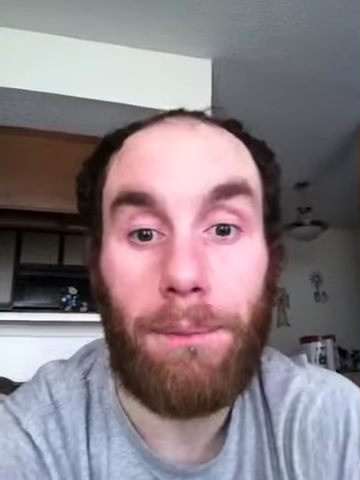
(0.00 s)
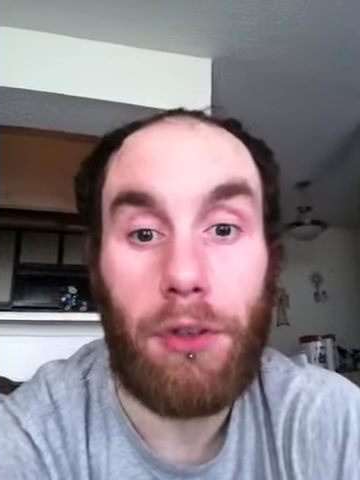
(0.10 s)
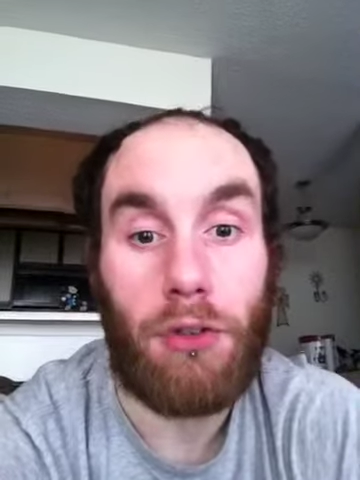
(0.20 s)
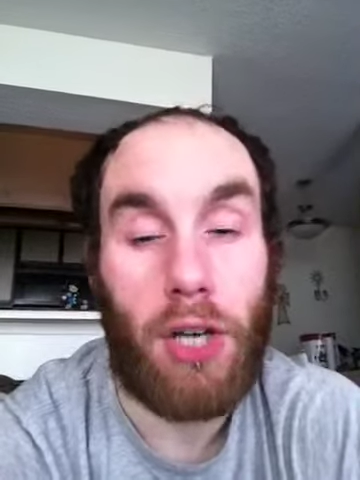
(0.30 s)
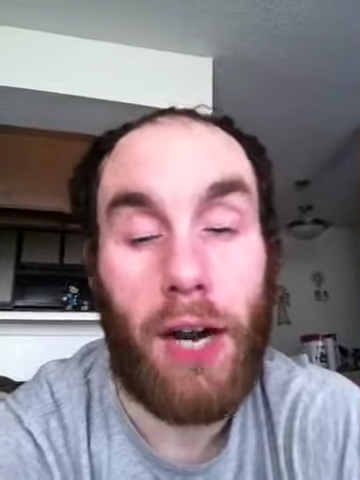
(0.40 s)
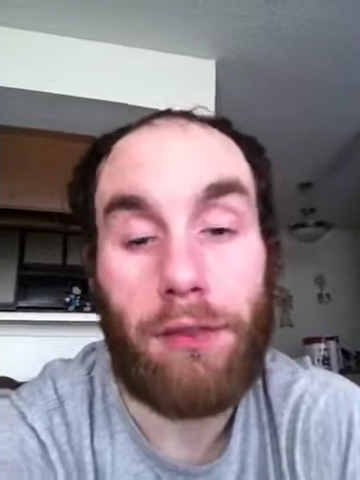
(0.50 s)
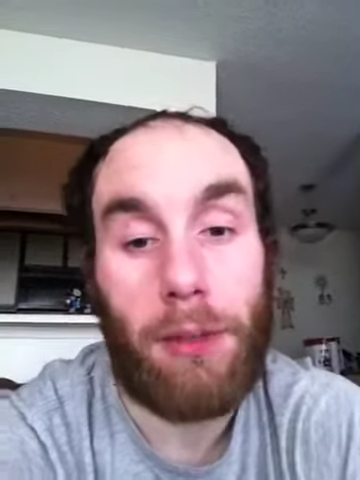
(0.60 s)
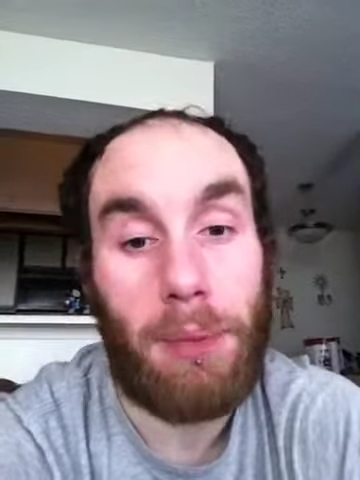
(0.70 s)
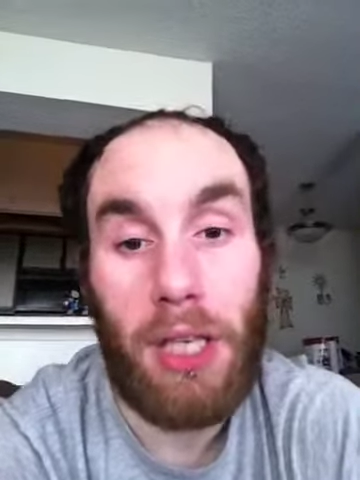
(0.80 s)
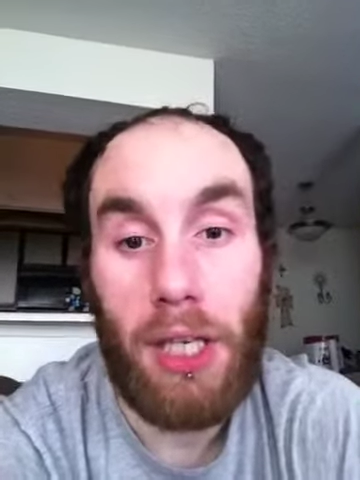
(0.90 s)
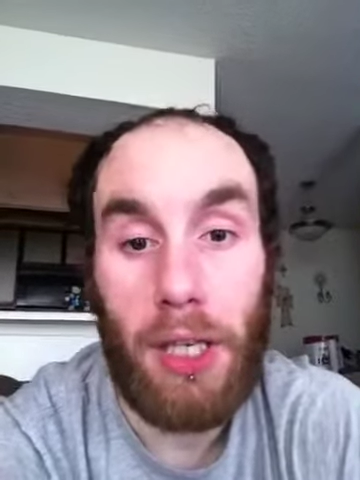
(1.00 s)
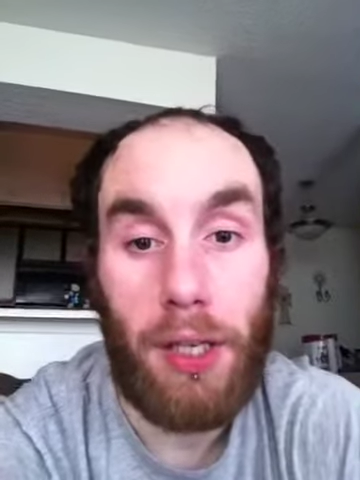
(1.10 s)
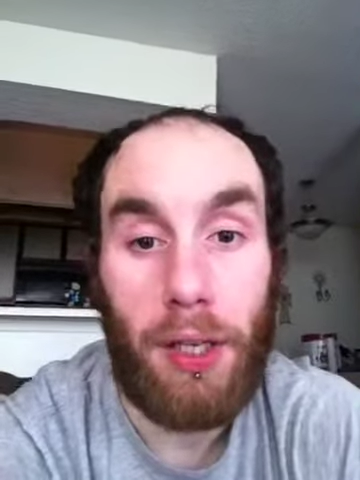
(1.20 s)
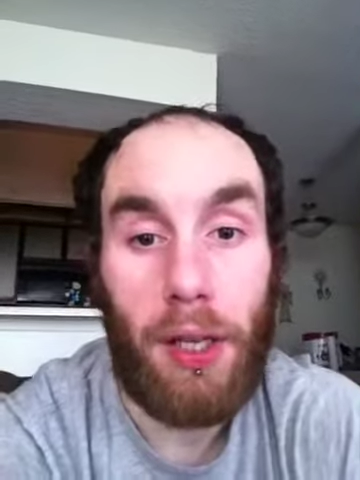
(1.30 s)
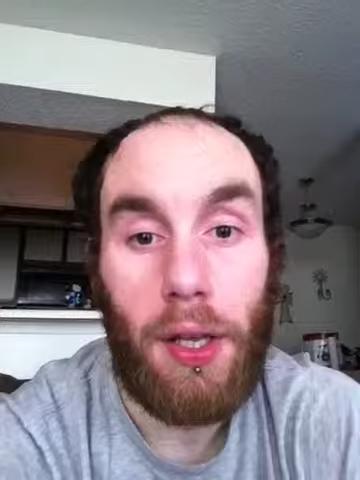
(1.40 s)
Strive to
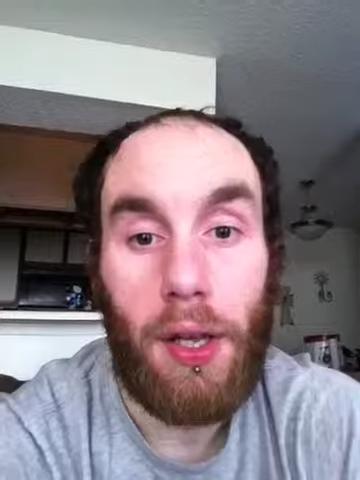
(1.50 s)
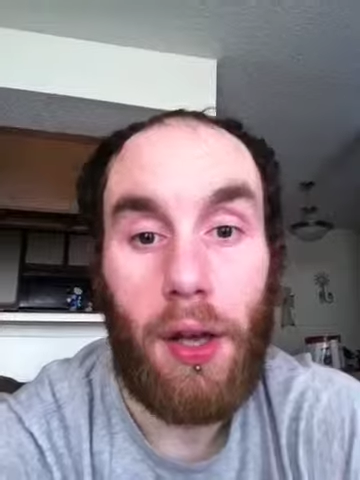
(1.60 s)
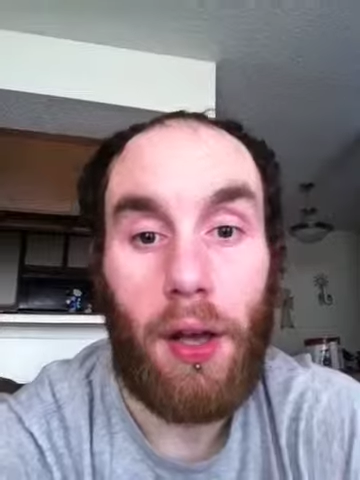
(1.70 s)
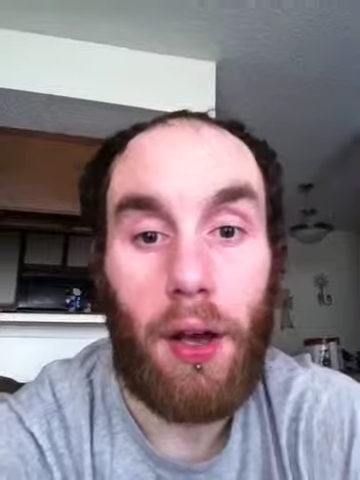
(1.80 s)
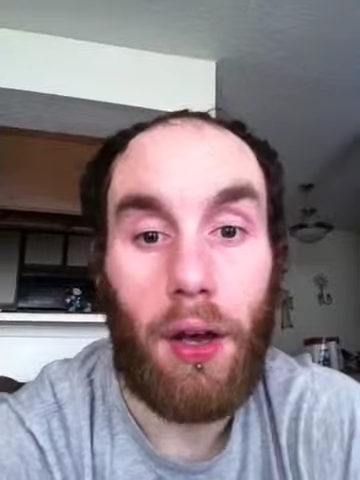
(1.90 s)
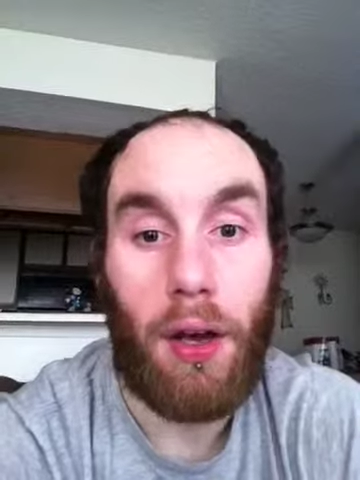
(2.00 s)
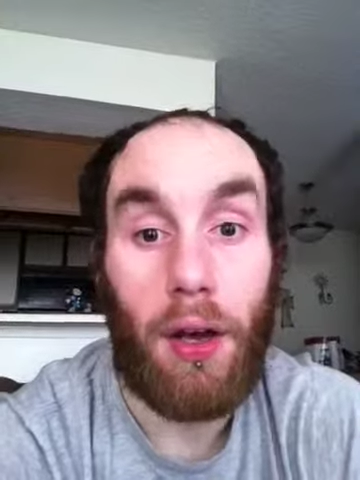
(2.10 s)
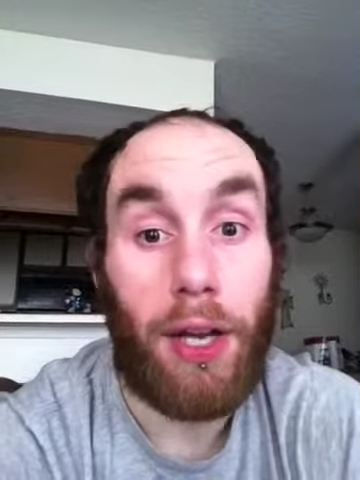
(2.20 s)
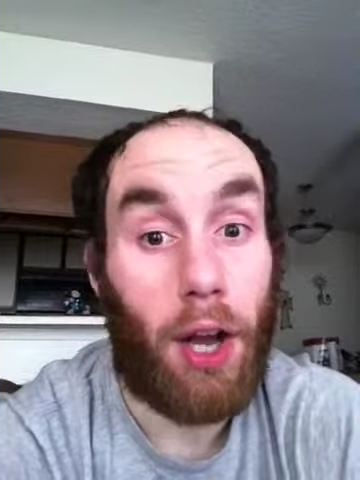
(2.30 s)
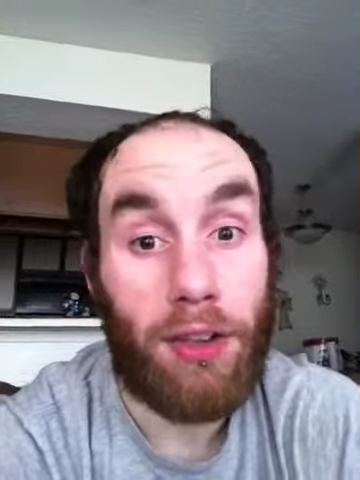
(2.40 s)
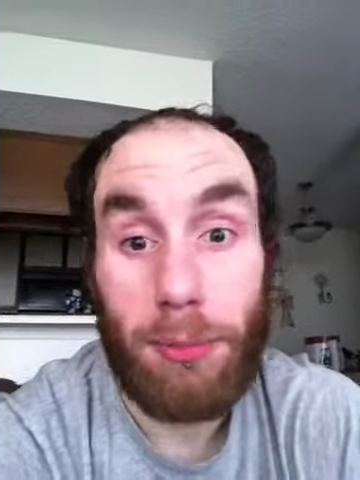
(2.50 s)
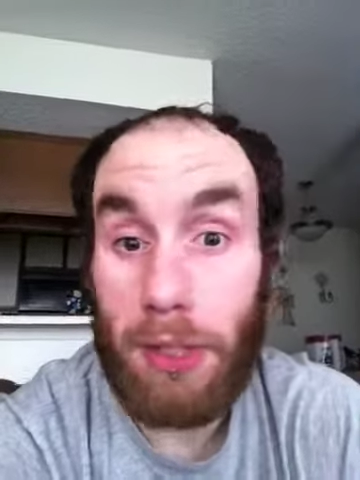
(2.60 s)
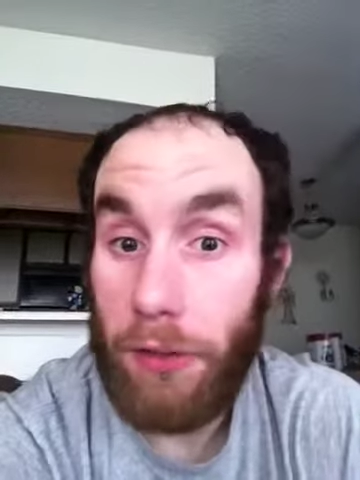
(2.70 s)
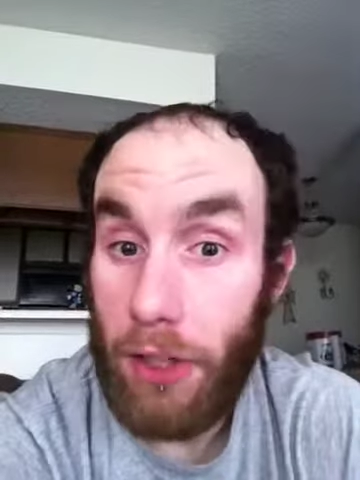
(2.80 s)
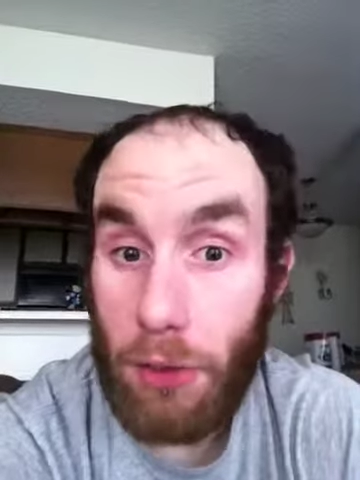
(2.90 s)
be an awesome
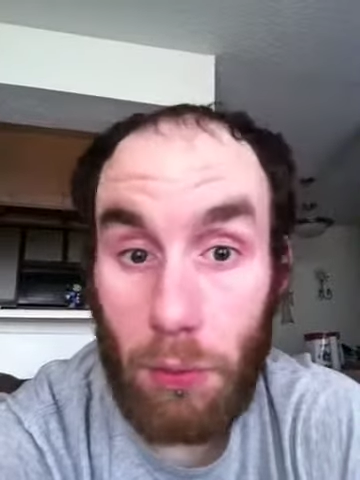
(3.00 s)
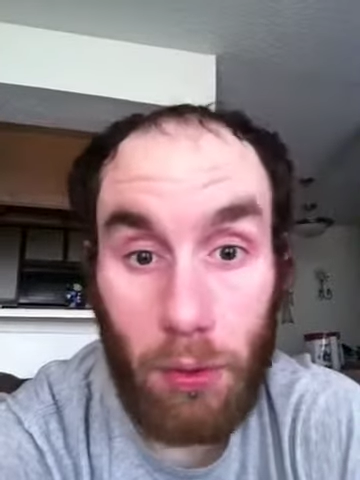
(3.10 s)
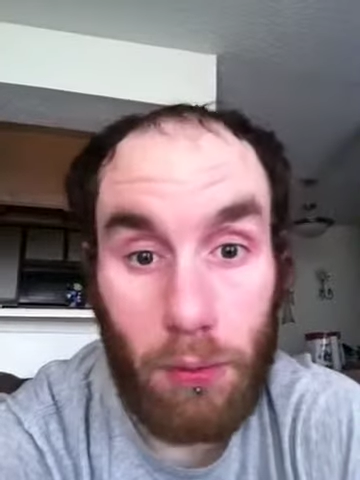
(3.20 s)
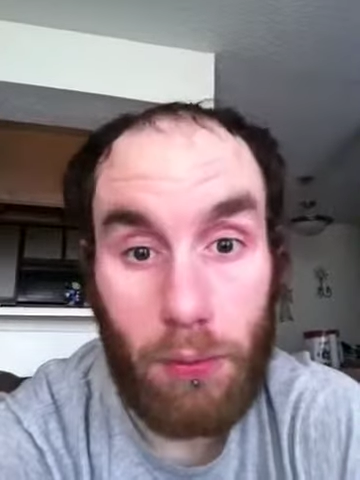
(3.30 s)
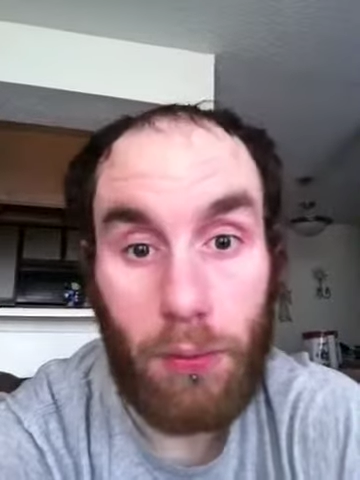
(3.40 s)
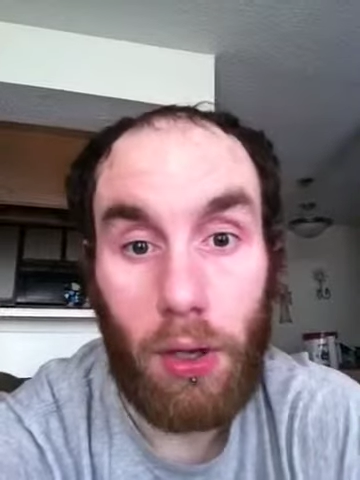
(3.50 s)
individual.